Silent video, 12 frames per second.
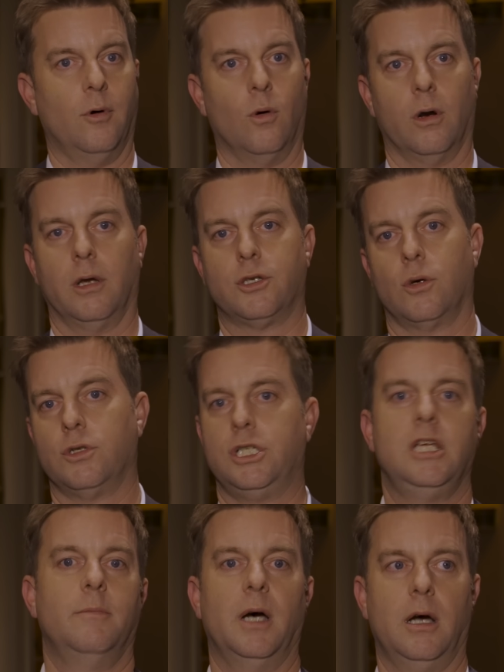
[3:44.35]
Or a
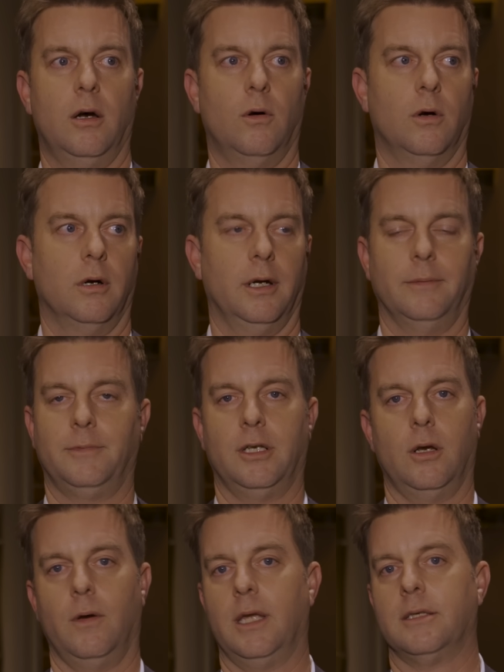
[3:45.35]
Toshiba, or
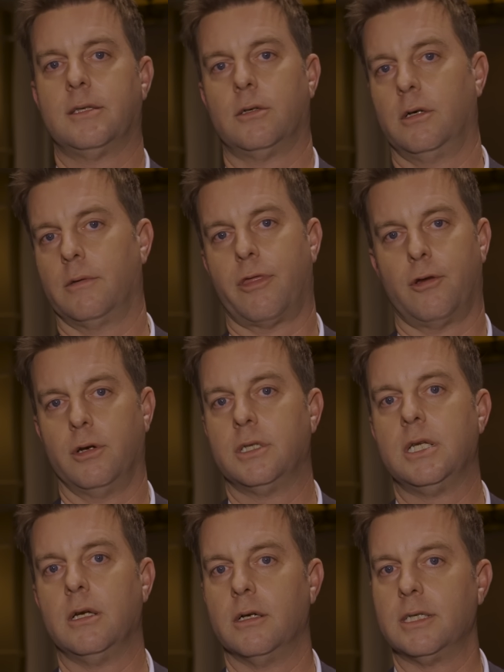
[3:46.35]
insert
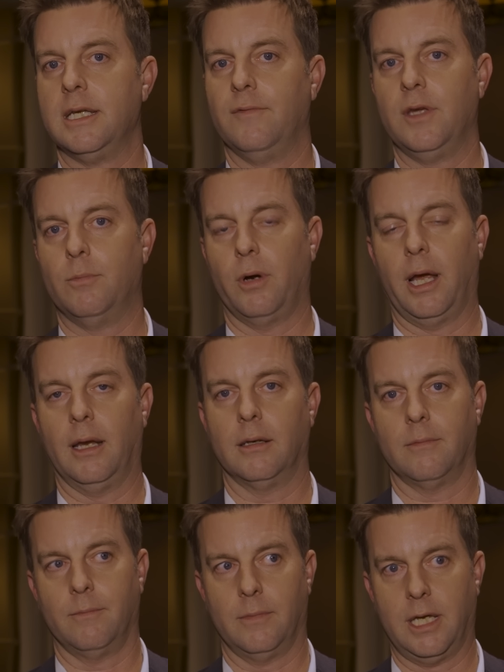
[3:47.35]
third-tier TV brand
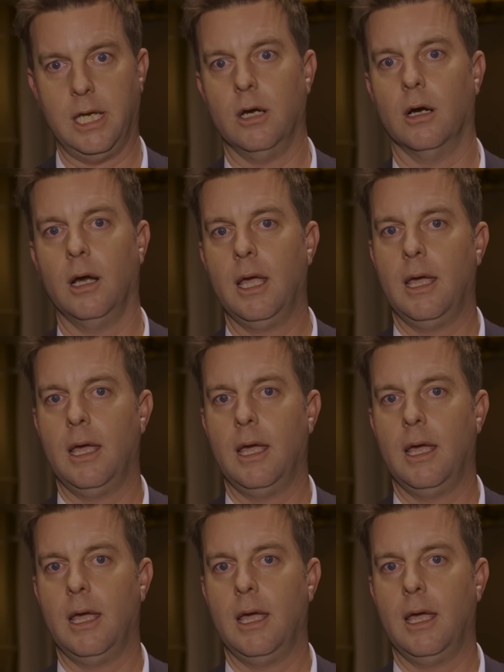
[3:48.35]
here.